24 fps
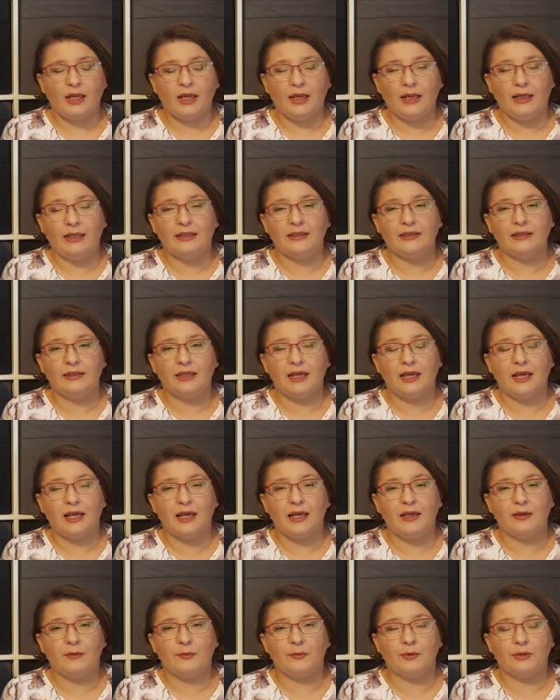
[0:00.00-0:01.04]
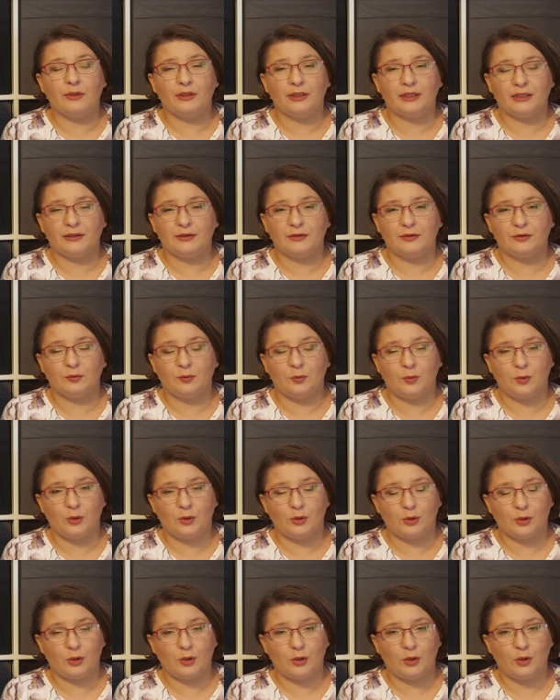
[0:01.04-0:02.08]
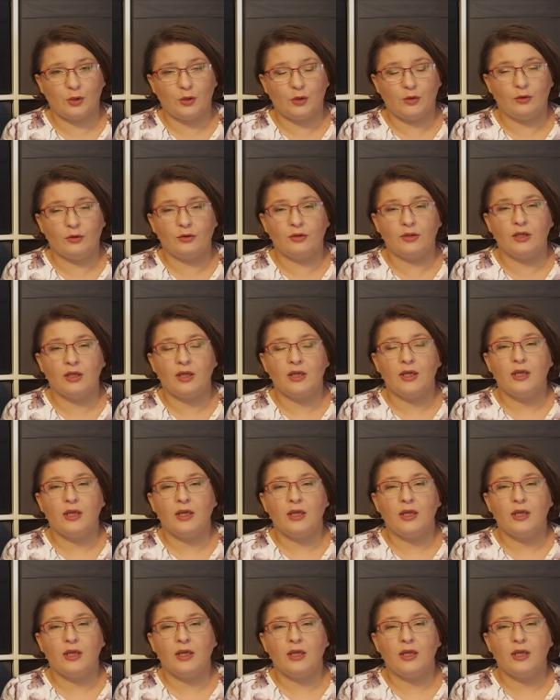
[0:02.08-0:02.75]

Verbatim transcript: and I will get to work on